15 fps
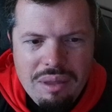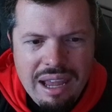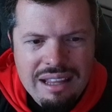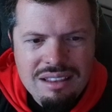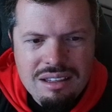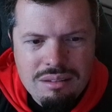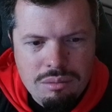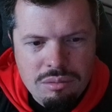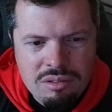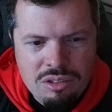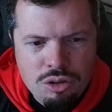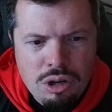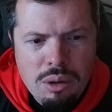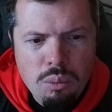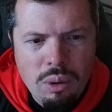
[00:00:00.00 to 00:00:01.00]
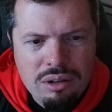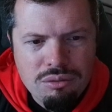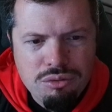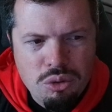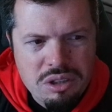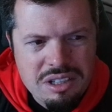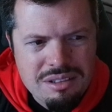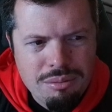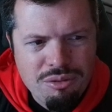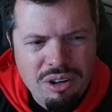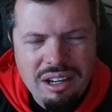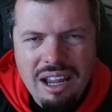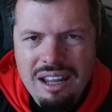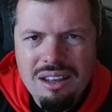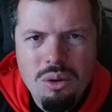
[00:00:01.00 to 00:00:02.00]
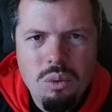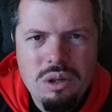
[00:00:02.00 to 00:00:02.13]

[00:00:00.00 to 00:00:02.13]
and 3 140s up front and the